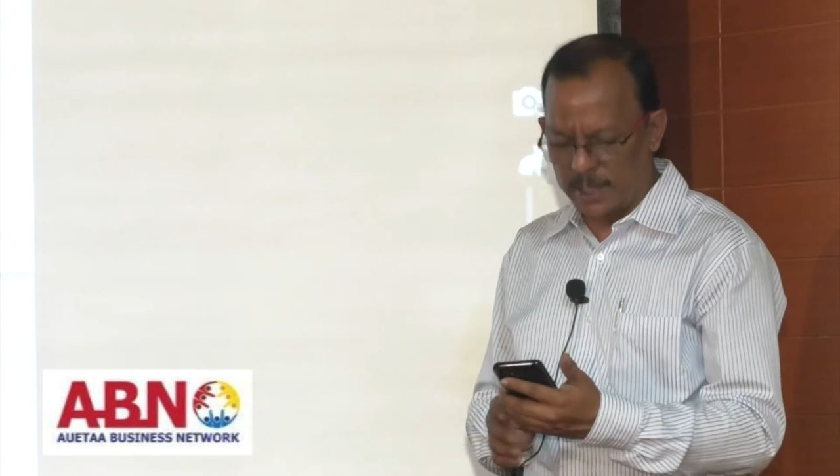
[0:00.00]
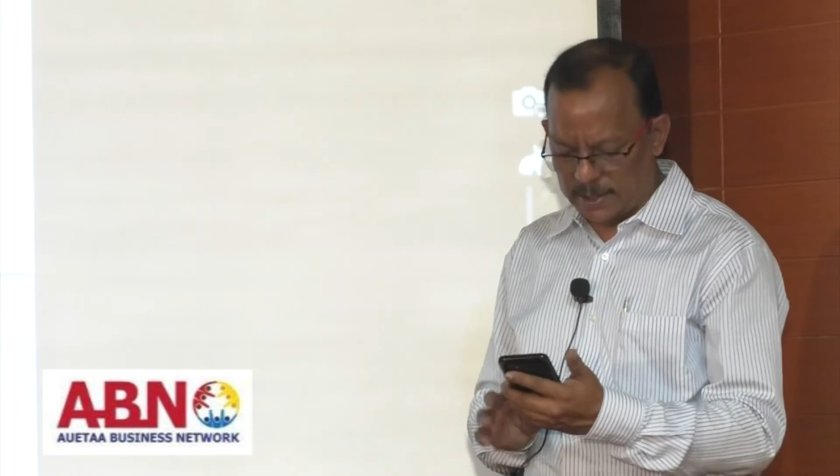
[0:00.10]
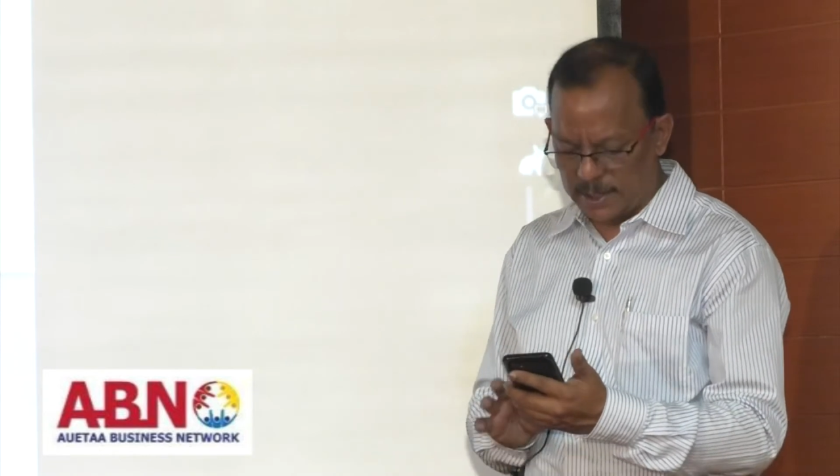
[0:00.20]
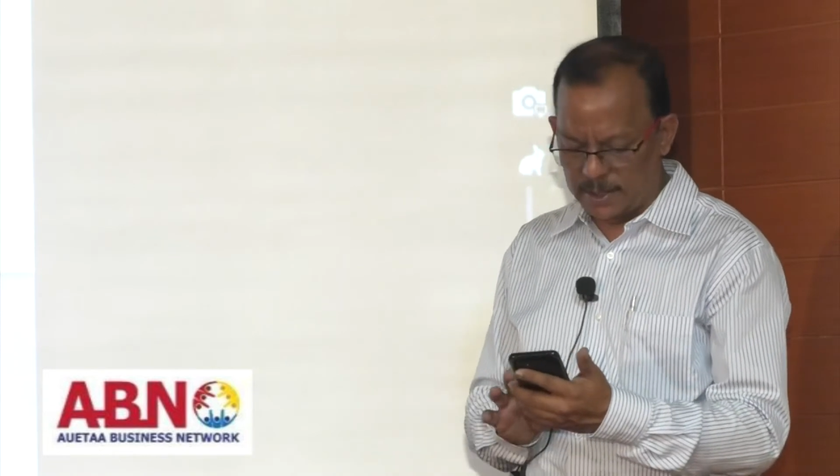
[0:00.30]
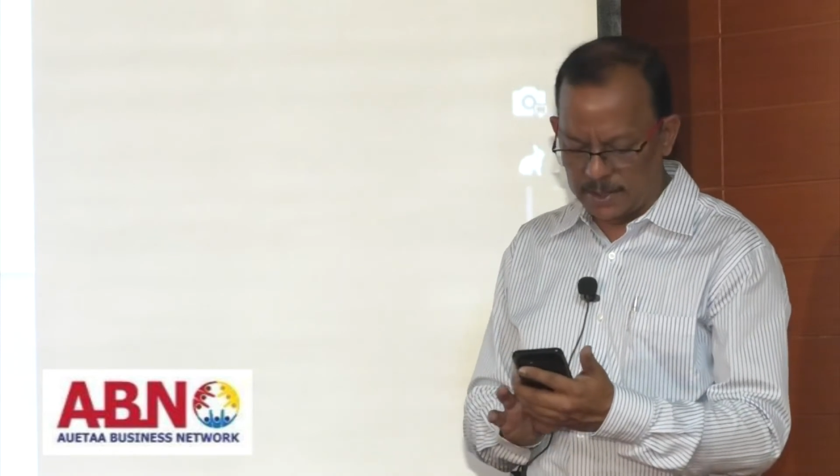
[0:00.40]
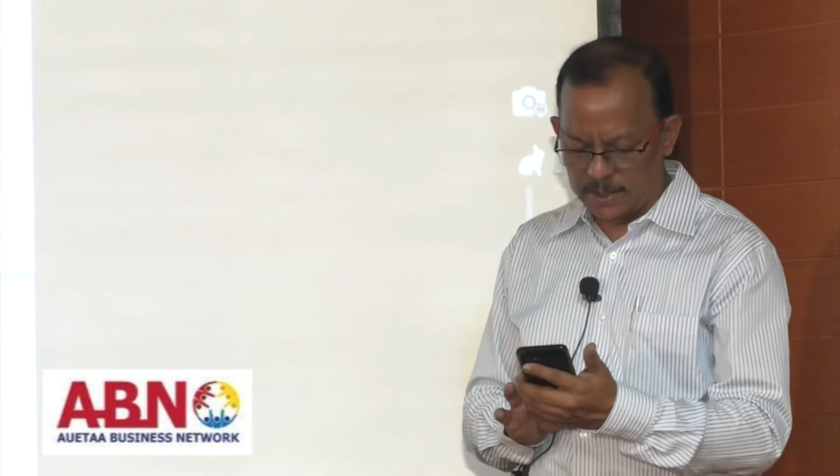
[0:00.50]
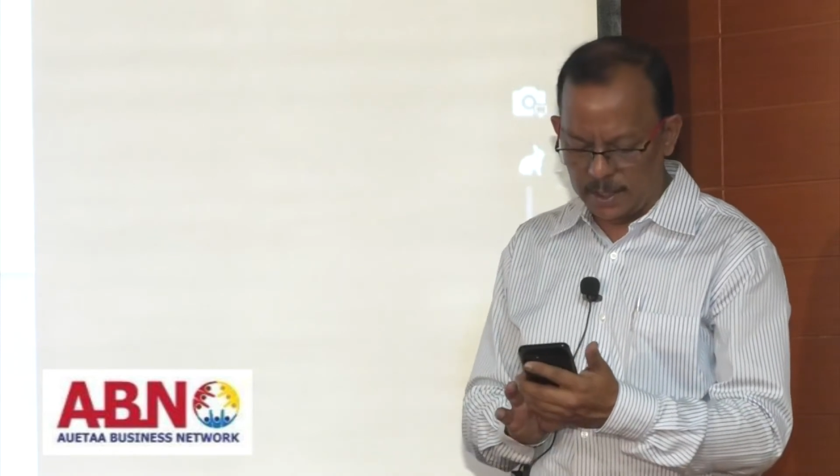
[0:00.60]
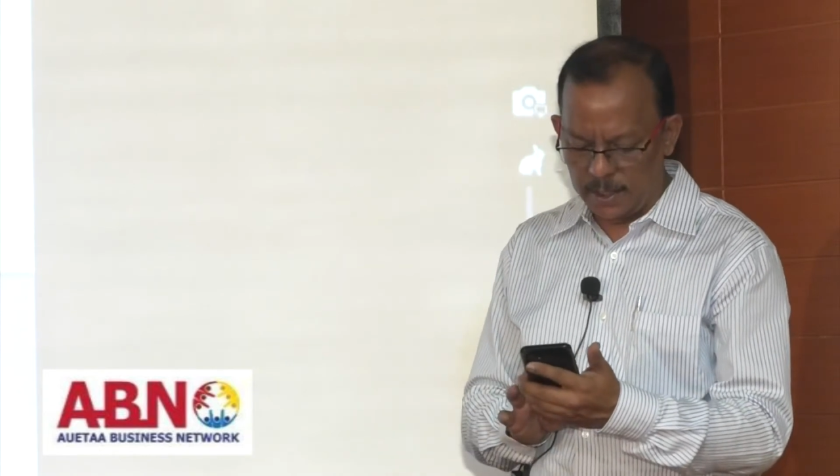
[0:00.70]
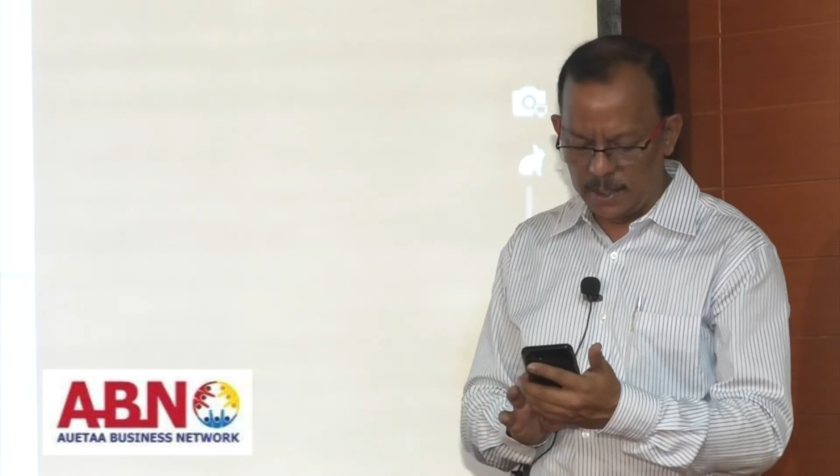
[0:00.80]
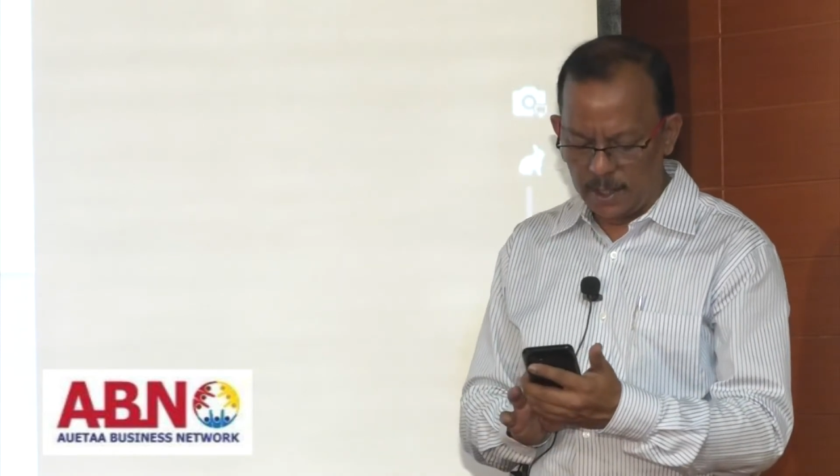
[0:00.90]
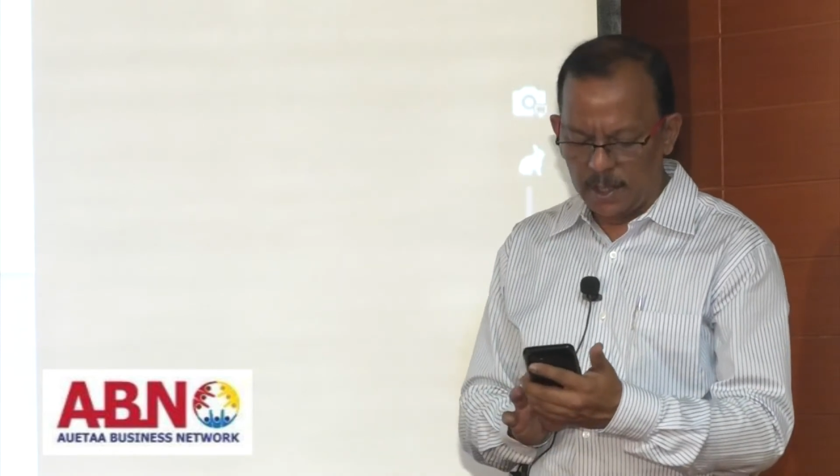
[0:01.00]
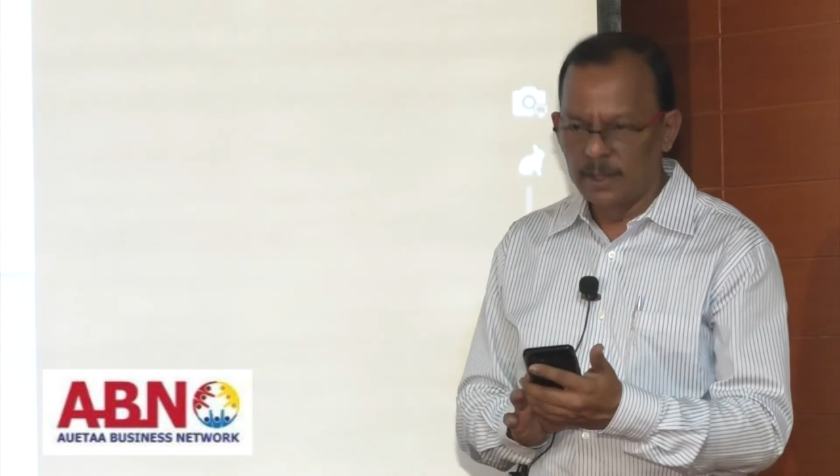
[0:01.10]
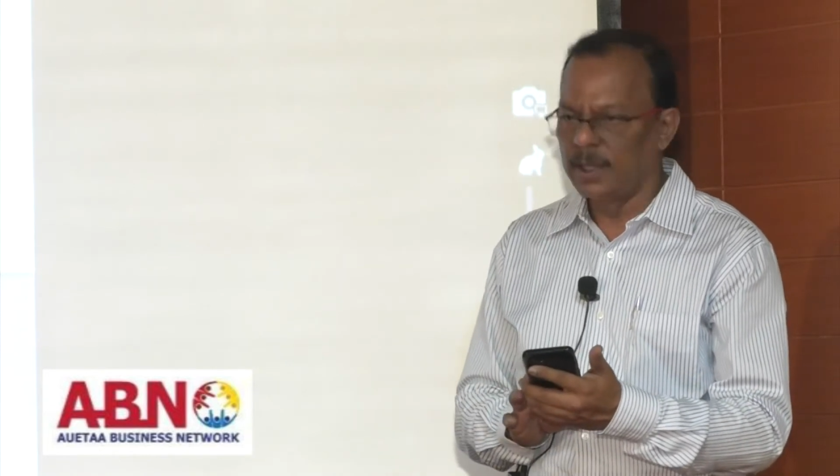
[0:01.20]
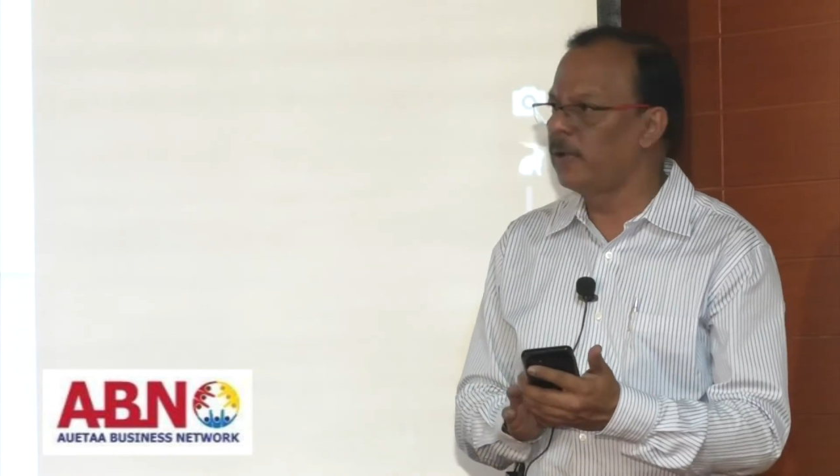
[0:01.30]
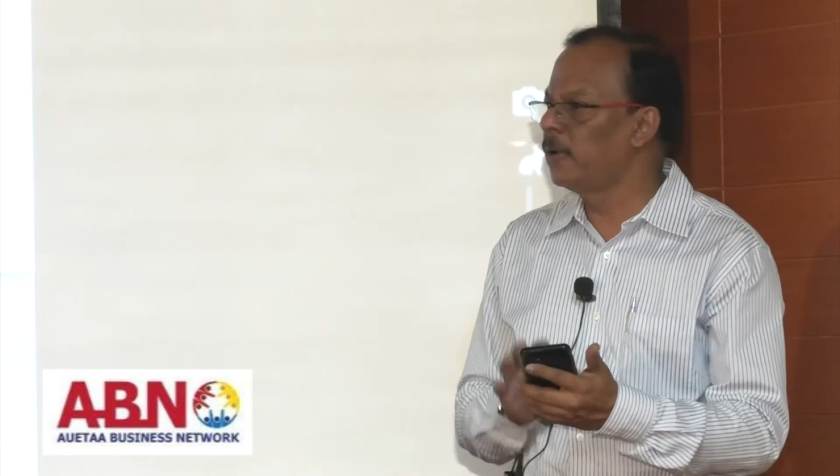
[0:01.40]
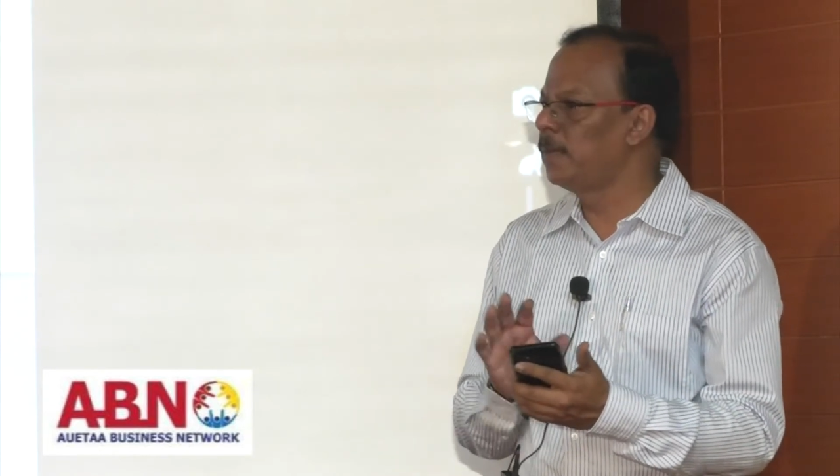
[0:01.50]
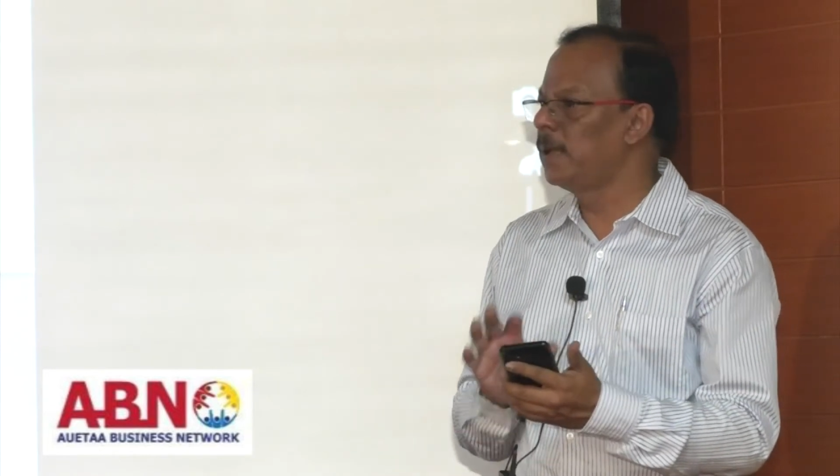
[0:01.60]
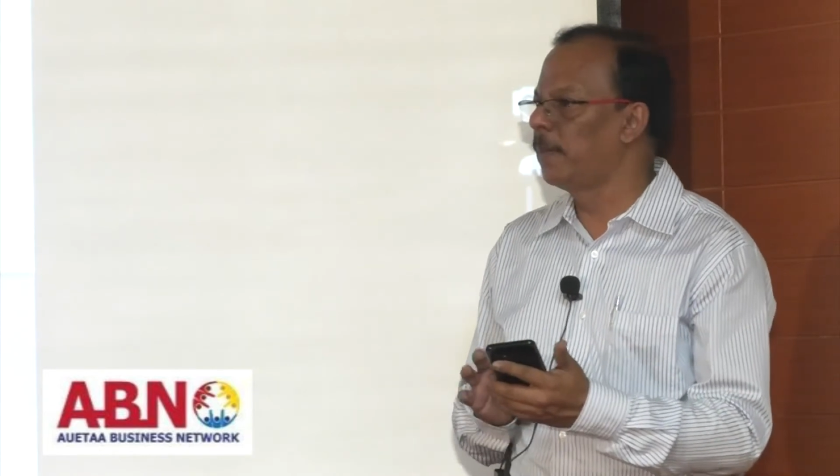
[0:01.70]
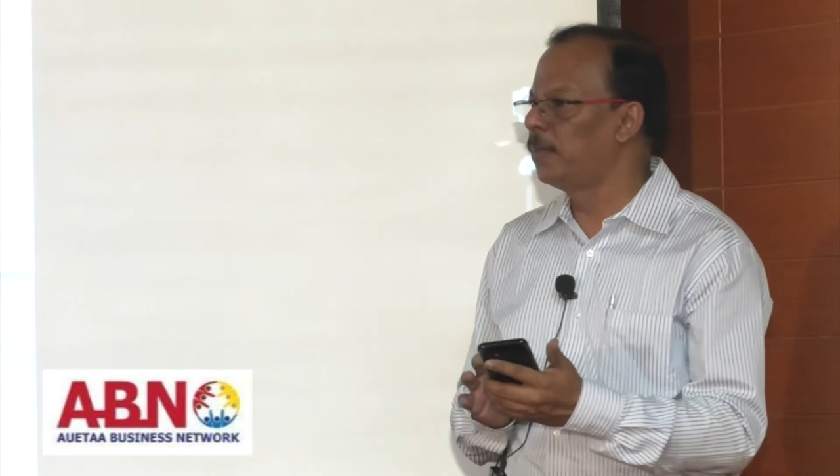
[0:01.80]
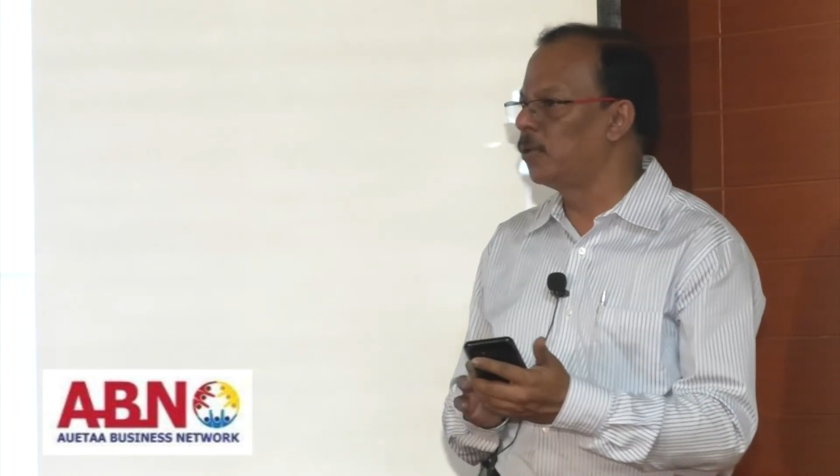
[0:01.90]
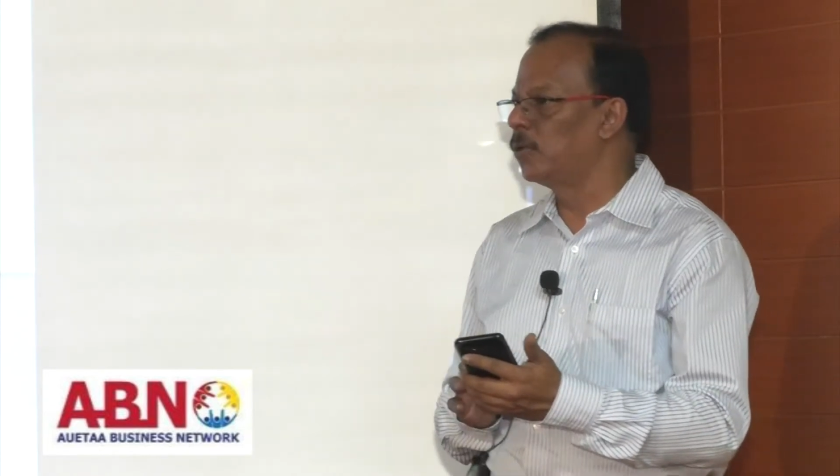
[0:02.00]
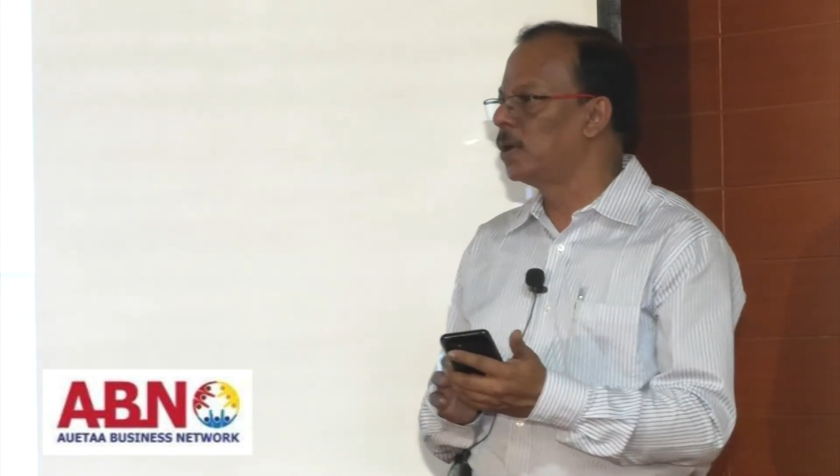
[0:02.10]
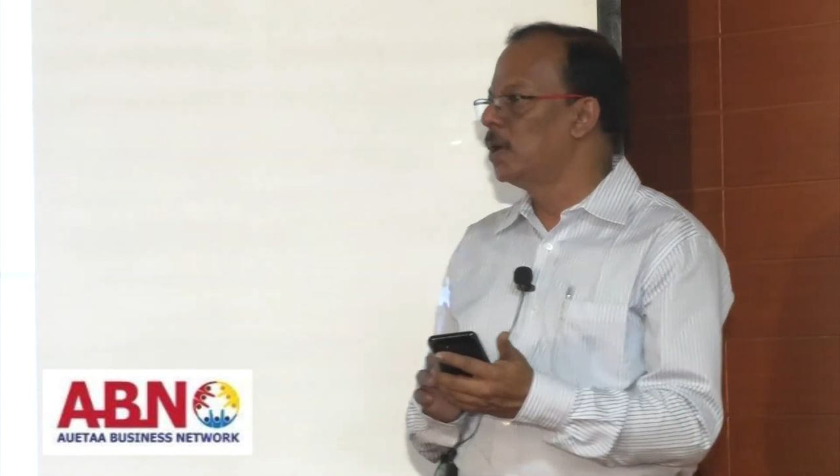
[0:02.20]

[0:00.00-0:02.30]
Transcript: gets registered they will be approved.